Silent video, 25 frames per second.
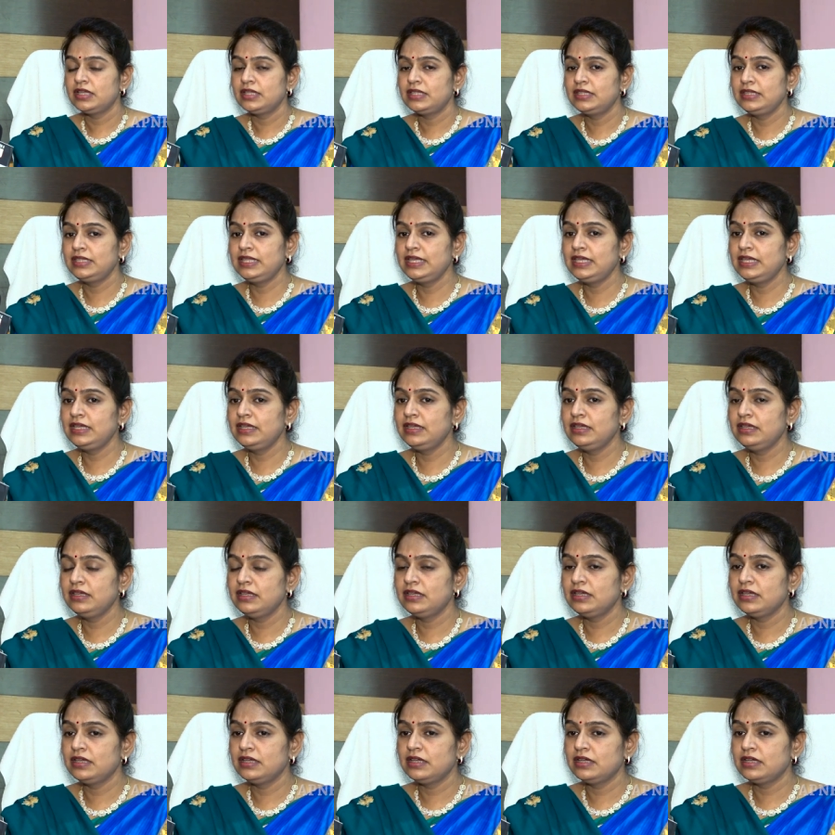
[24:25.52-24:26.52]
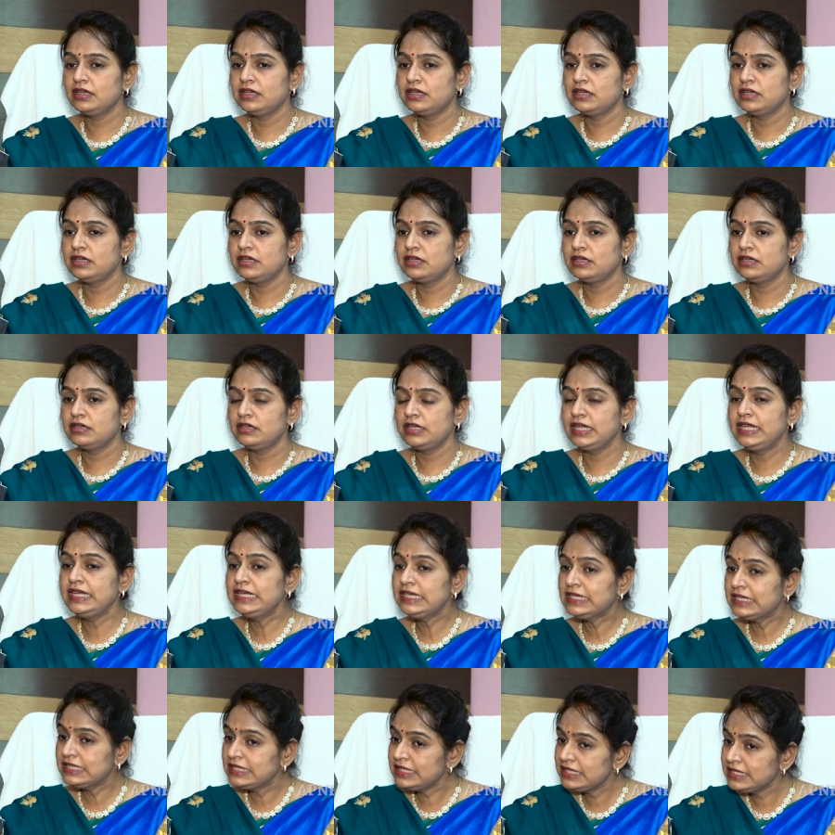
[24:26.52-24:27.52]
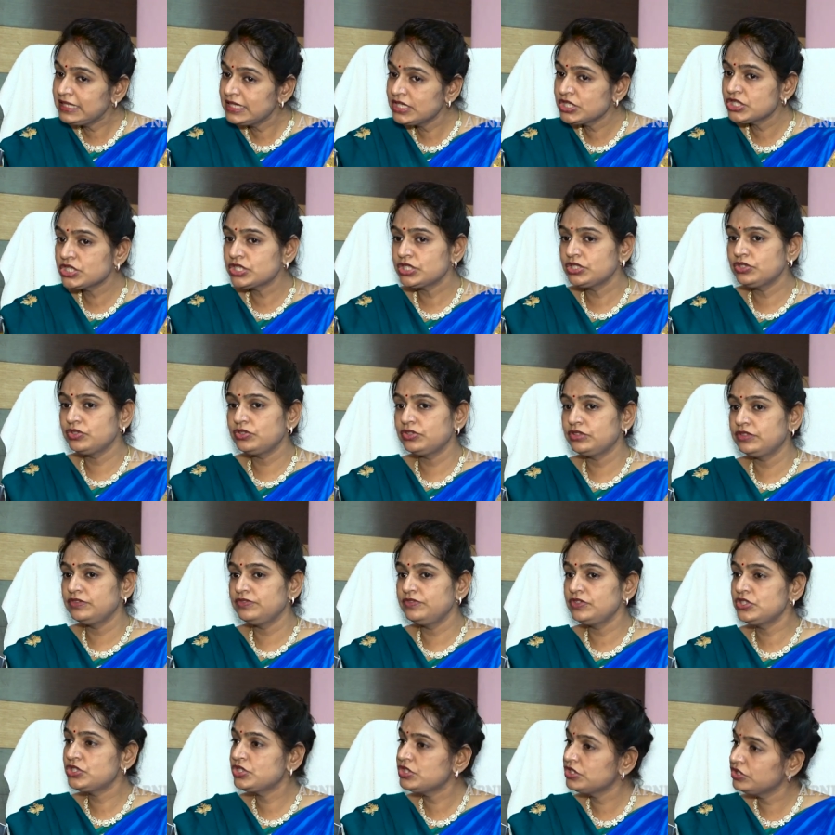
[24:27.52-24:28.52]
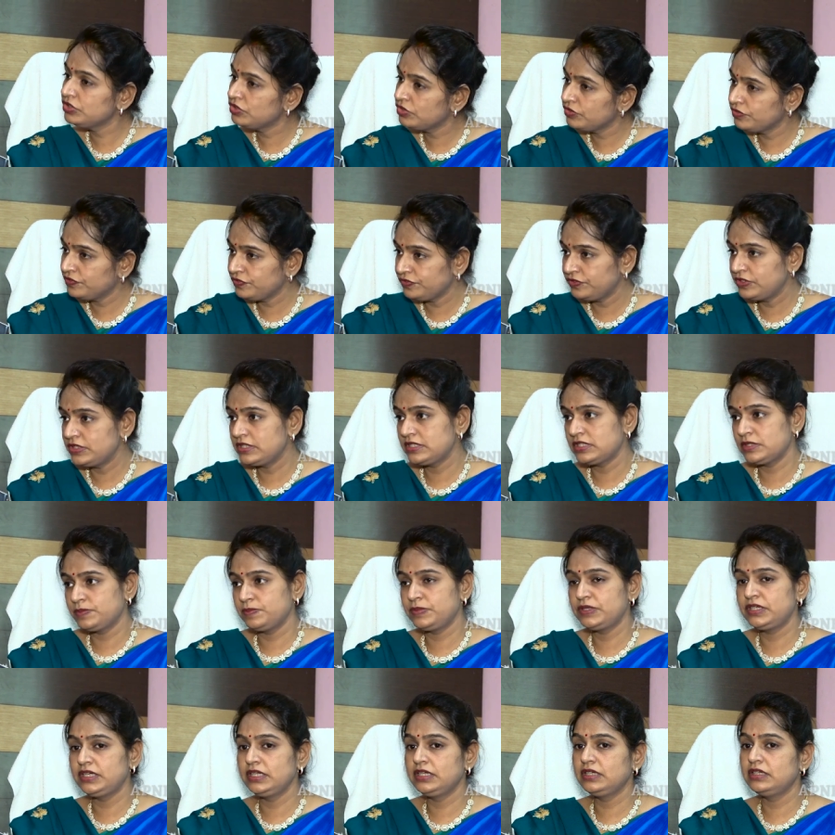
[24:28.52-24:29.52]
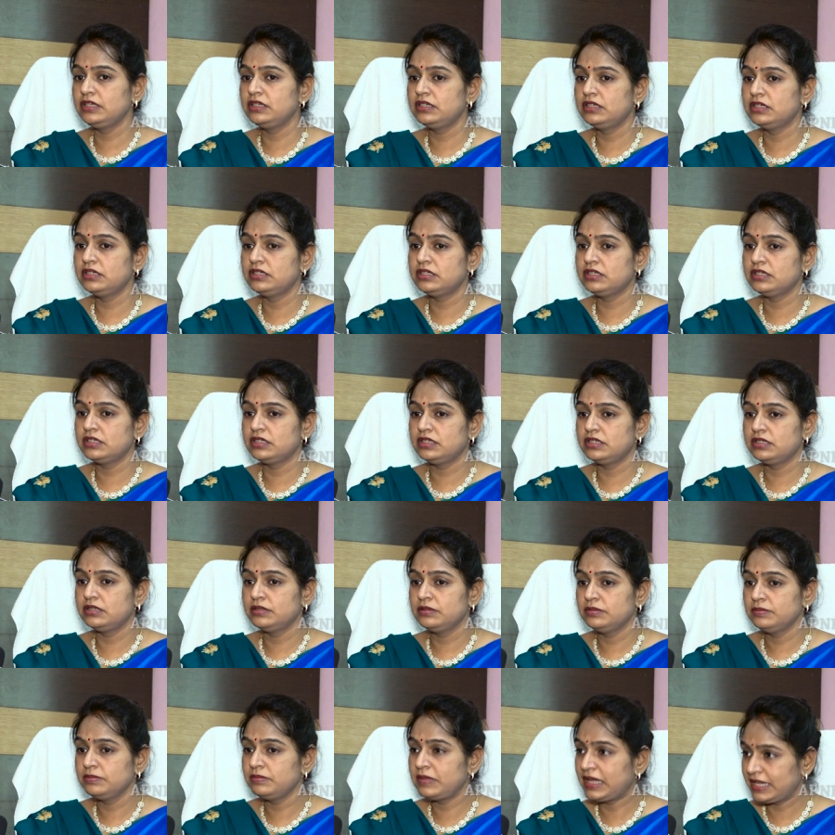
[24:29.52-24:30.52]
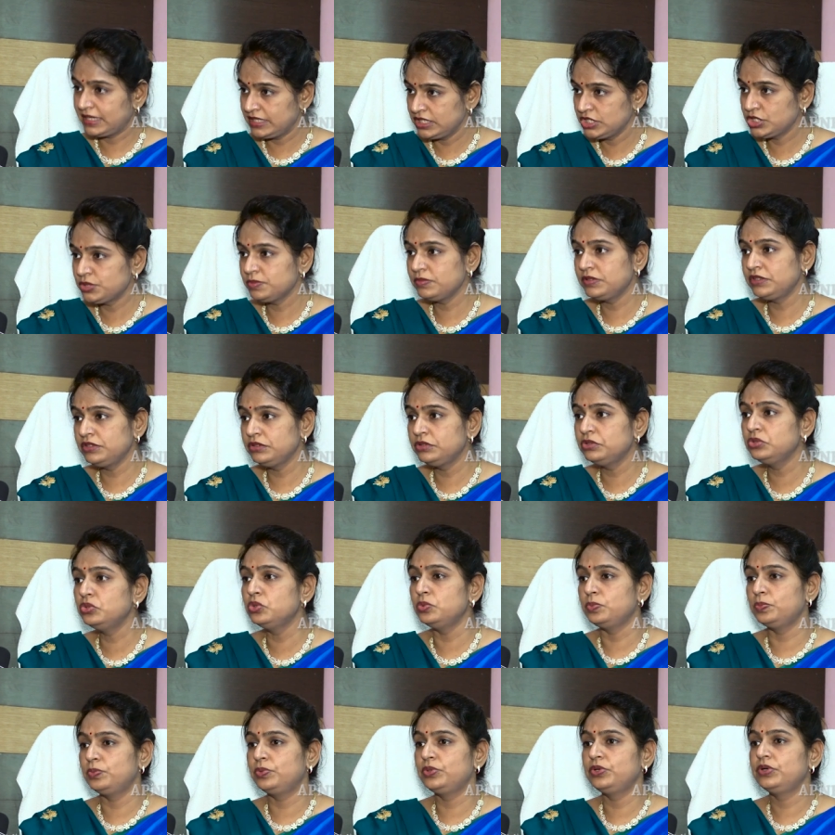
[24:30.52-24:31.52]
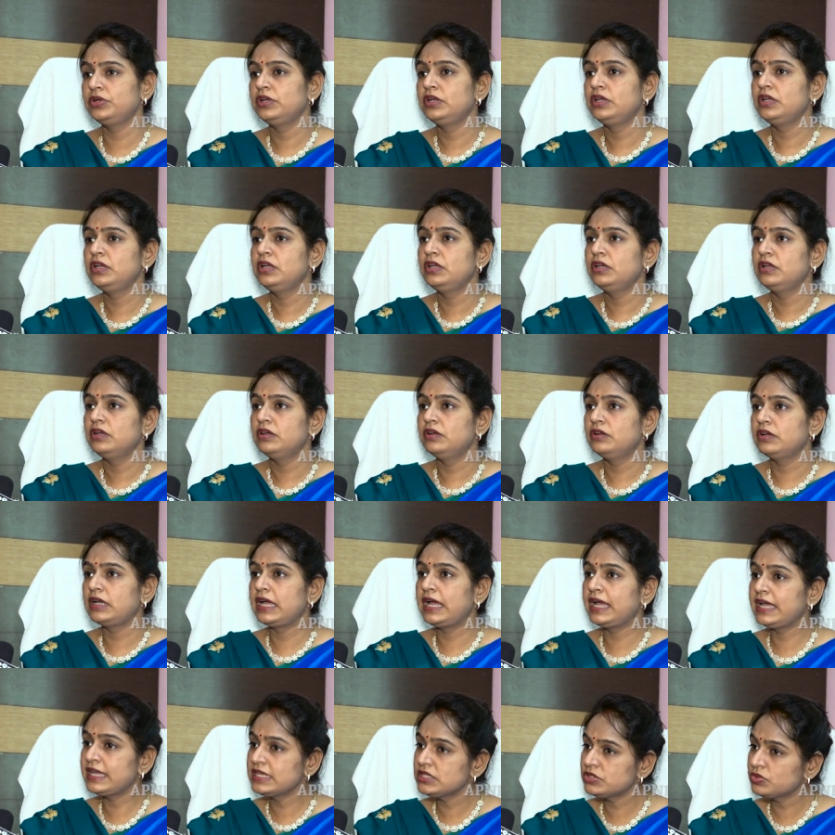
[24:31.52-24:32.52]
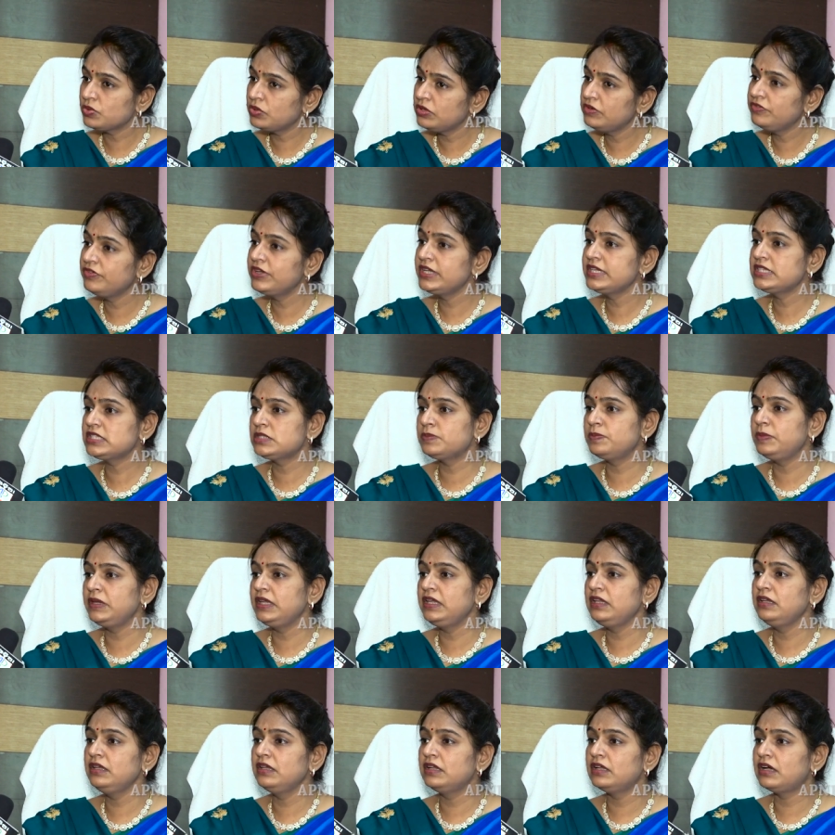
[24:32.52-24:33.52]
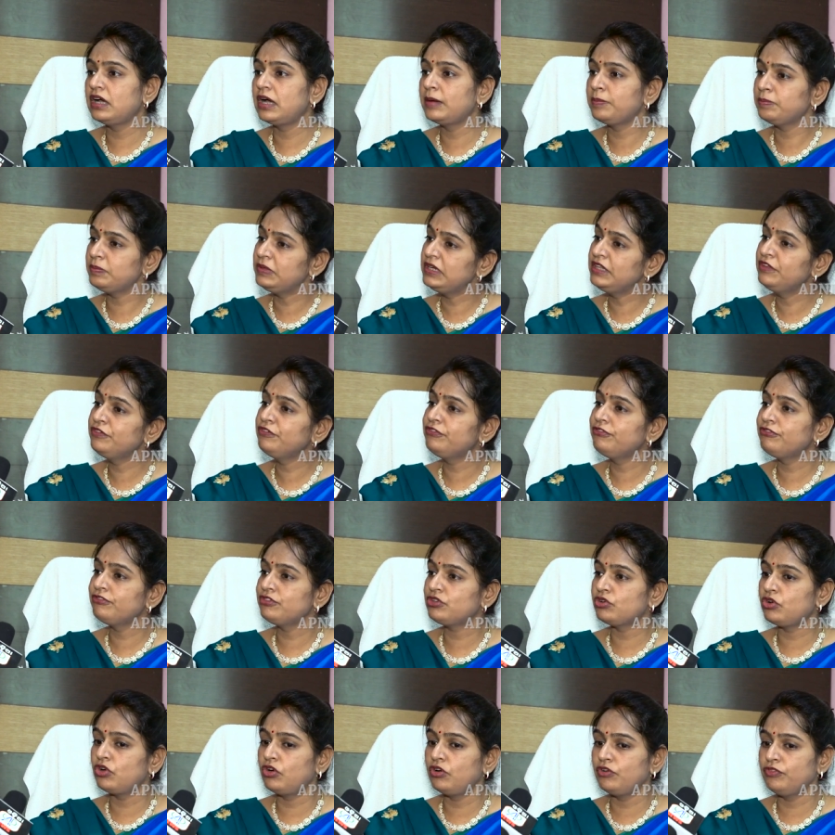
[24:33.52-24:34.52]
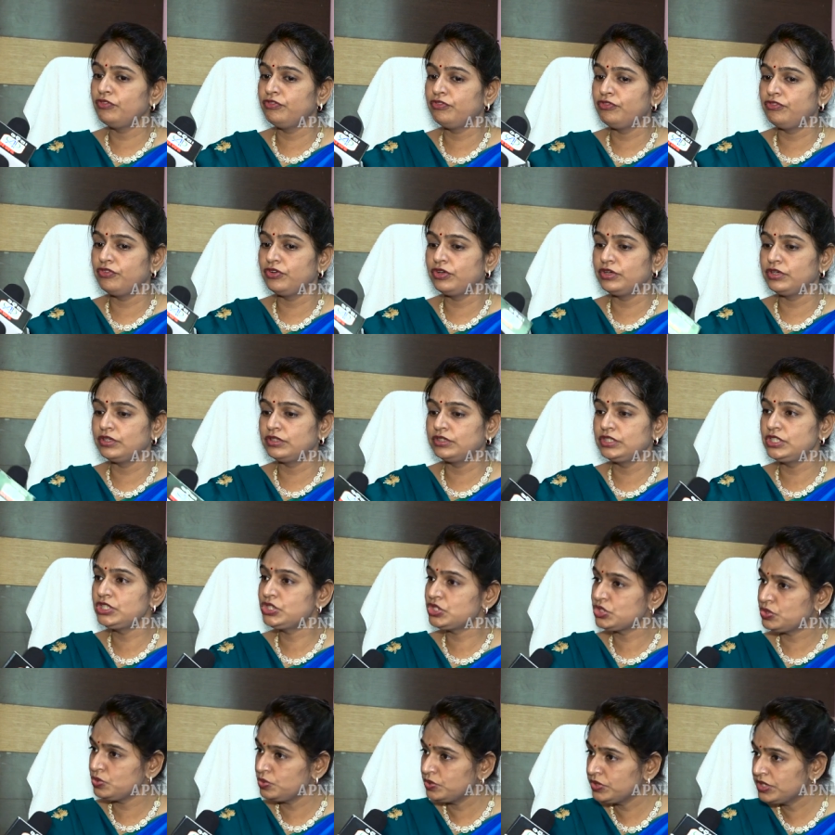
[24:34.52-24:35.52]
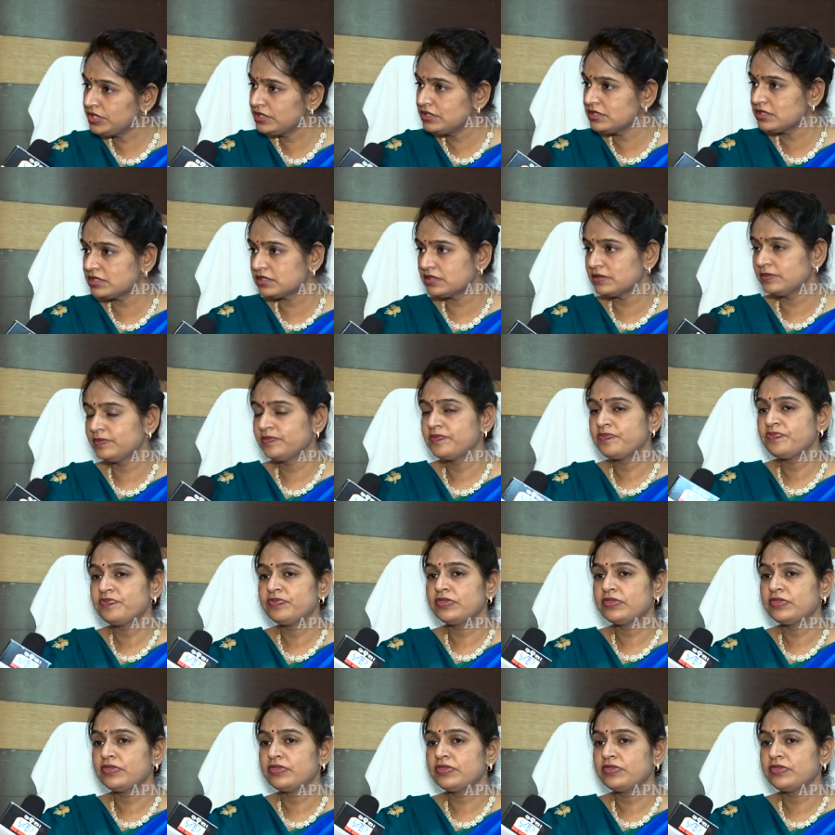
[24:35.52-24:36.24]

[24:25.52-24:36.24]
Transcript: the inclination or the vision of this particular management group has always been uplift of the students,